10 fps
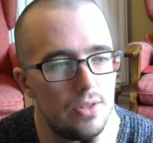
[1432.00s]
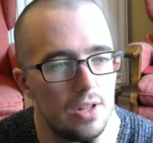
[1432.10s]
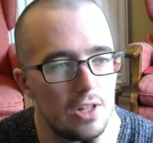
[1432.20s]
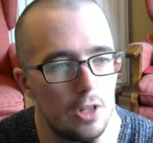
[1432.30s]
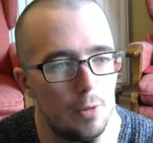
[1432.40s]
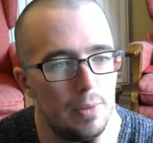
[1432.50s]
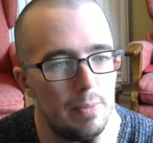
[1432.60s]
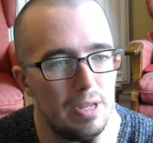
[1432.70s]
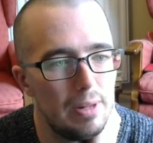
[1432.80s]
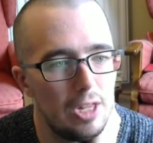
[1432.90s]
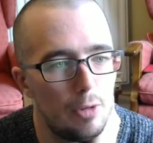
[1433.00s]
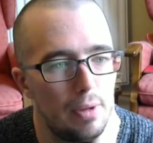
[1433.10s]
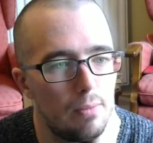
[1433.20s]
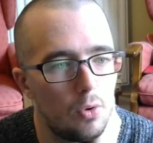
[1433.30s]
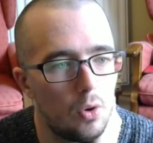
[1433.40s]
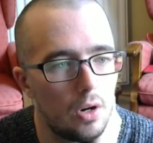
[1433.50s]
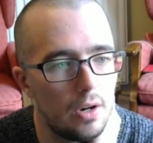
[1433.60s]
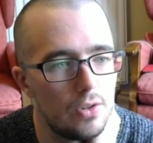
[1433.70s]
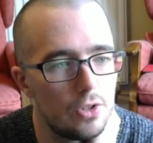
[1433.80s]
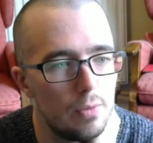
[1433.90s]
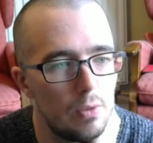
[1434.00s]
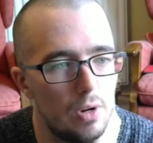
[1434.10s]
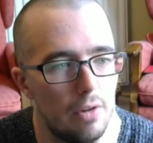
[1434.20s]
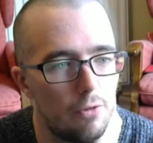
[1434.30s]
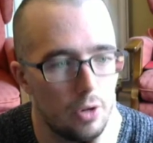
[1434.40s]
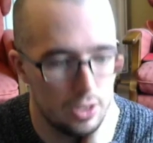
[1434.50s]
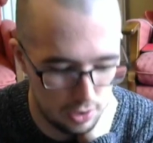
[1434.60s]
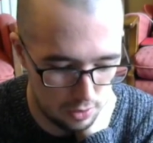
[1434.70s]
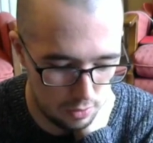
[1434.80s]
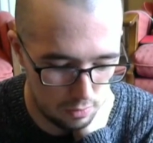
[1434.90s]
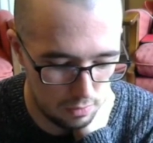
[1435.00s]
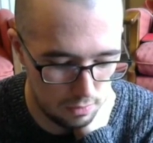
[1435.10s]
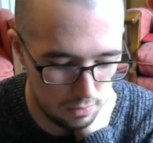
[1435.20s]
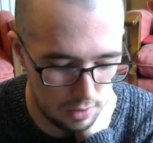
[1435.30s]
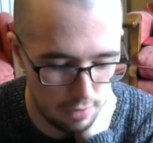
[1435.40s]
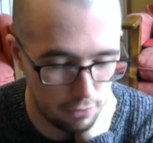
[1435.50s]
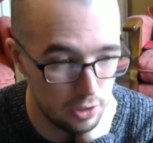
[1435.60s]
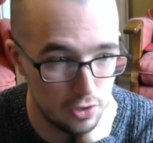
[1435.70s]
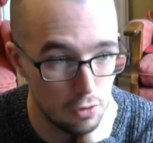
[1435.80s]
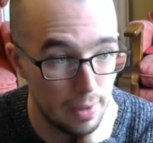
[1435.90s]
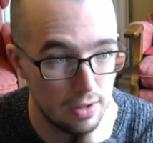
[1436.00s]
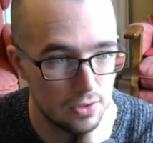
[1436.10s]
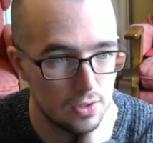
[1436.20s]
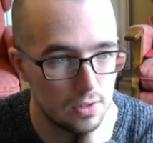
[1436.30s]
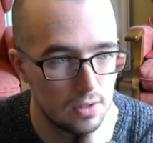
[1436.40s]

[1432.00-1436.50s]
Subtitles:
see, it'd be a little bit more, so it'd be what, 42? Yeah, 42 abouts.